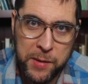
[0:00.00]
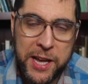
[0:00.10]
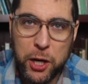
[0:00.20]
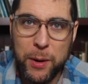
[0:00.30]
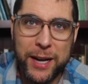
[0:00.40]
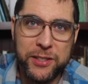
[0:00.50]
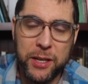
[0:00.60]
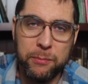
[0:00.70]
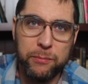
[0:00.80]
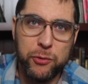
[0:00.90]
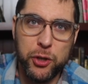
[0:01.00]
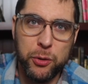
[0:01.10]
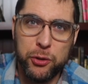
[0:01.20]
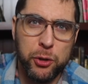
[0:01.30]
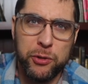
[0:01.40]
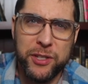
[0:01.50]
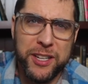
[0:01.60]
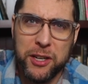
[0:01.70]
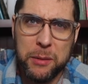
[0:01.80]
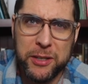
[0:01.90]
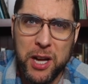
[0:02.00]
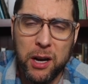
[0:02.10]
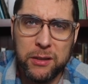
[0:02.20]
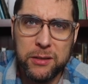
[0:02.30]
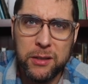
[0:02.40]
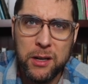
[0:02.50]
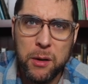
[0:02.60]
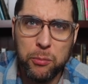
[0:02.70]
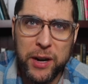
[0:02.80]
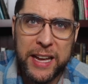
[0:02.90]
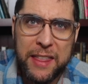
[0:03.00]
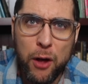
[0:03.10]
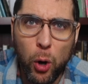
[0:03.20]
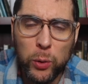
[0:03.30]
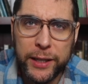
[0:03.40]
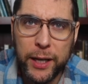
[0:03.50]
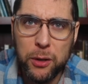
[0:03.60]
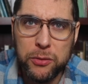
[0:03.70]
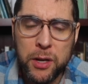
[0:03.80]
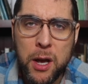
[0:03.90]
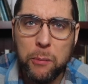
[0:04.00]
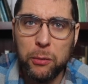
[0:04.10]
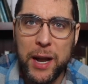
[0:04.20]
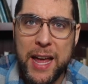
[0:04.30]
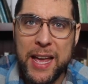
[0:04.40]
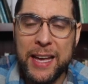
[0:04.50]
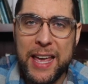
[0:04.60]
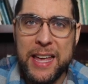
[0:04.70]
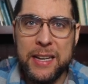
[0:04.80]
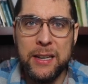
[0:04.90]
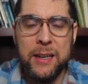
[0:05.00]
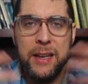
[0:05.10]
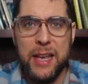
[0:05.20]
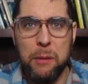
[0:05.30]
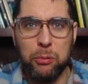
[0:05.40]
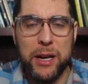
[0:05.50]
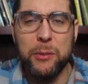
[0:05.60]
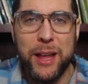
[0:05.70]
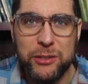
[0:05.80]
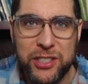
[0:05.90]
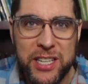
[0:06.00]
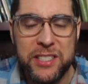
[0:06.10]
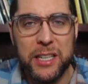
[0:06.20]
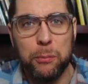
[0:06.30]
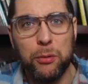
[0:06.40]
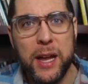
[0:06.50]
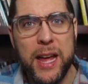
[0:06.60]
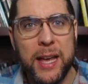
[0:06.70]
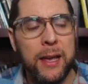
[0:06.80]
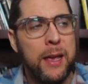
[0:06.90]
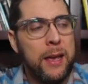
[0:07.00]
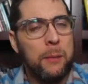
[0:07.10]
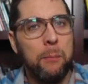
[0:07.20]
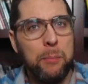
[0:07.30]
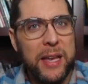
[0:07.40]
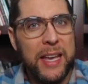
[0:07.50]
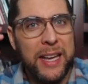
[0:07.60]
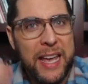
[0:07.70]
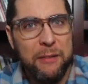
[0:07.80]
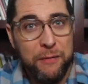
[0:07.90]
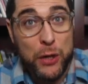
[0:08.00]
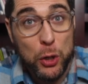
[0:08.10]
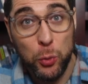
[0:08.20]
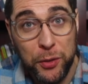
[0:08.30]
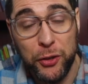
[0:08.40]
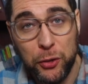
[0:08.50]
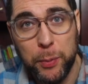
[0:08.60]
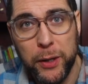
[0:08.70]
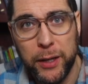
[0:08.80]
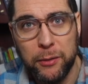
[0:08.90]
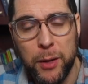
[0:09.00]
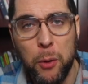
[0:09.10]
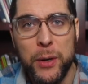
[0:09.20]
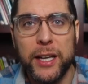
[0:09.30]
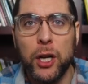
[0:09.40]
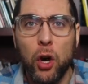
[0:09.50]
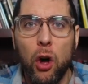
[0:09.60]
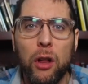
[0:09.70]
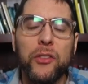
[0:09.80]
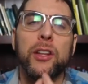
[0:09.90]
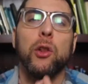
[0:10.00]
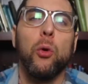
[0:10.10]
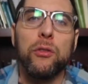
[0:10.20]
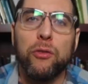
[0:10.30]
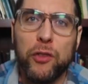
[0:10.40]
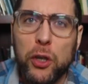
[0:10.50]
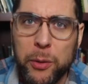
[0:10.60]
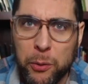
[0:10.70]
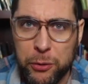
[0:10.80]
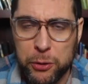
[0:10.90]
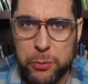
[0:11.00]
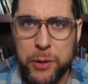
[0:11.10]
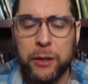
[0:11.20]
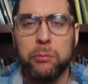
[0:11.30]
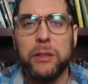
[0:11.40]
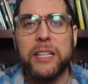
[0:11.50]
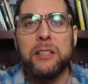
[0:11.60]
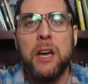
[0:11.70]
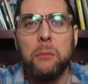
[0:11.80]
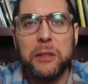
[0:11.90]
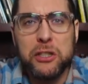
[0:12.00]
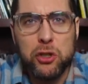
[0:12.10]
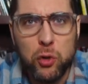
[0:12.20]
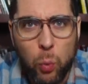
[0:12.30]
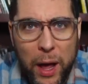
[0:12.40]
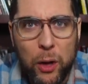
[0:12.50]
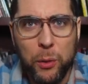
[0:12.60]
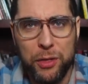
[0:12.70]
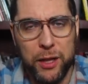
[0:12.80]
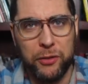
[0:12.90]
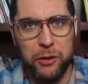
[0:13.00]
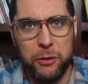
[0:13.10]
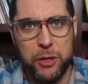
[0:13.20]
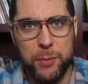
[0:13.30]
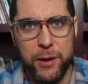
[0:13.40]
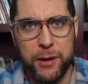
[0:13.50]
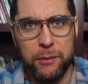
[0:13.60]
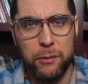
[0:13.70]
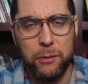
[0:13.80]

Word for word: He corrects him. Jude Jude's not talking about tongues. Praying in the Holy Ghost. Praying in praying without ceasing. Praying being filled with the Spirit, right? We can call and say, "Lord, fill me with your Spirit. Please, please dwell with us in your Spirit."